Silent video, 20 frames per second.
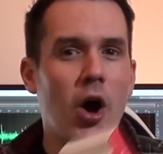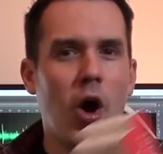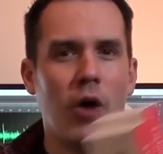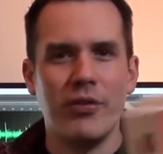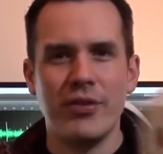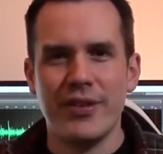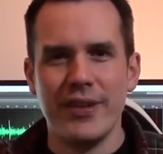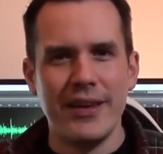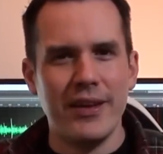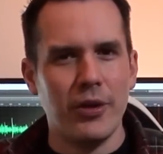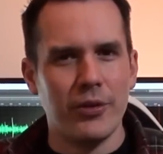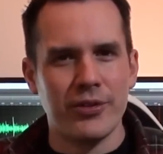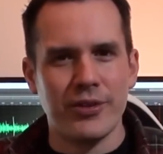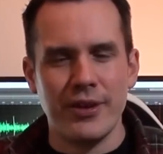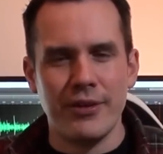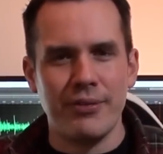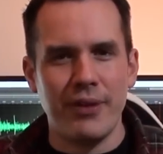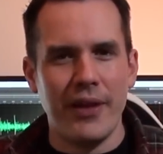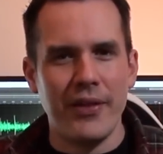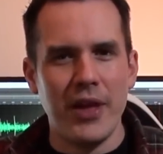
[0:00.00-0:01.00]
Obviously, you've got
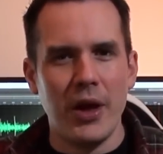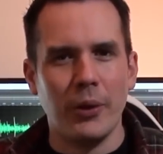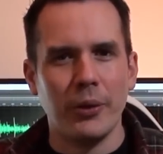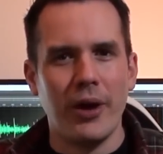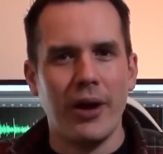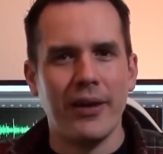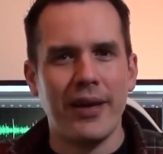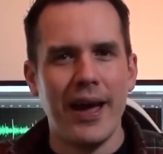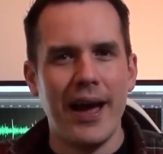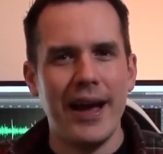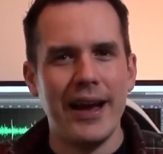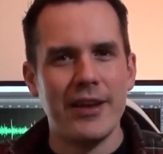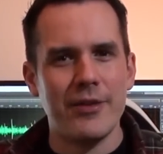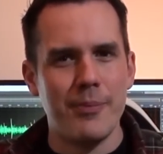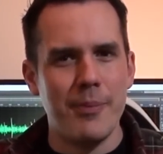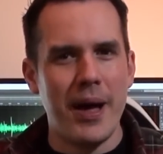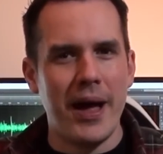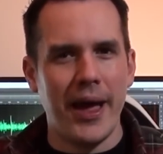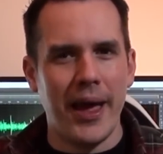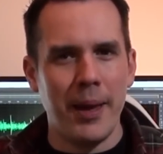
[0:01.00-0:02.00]
stuff like the old arcades,
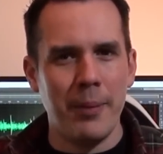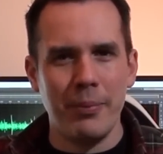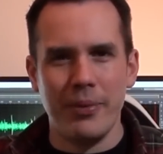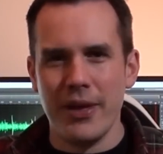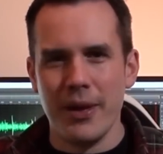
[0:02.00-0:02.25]
MAME,